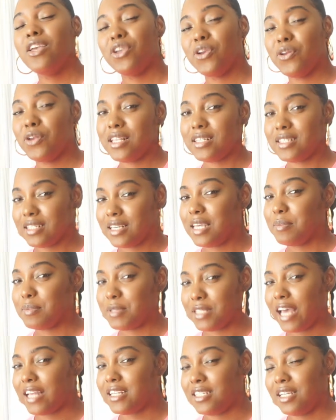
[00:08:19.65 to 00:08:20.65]
you need to keep
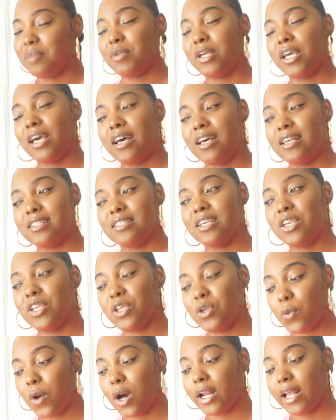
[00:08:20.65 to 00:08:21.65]
sketching, because
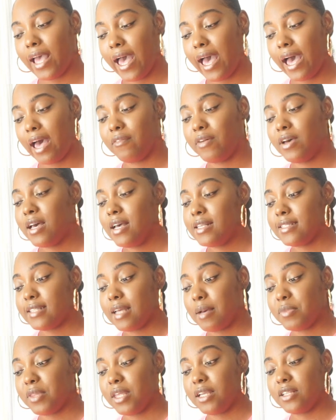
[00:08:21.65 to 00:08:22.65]
you want to have
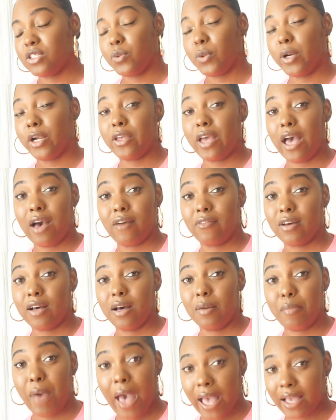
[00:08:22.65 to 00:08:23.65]
something to where you have
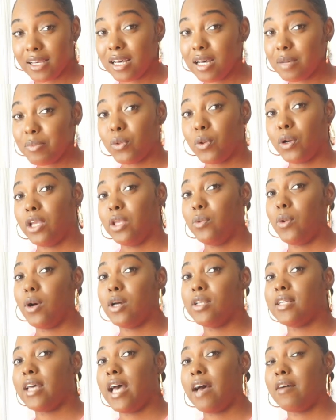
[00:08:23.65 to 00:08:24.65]
a backup, or you
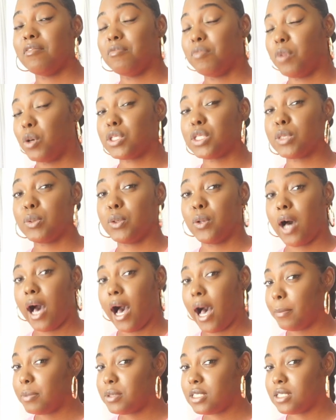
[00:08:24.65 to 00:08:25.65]
want to have multiple
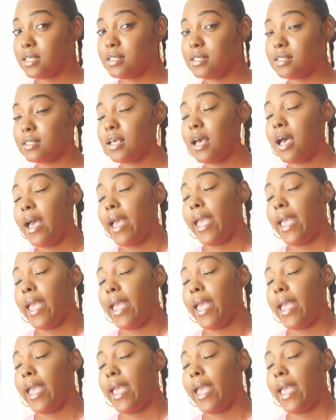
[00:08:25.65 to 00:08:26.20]
options.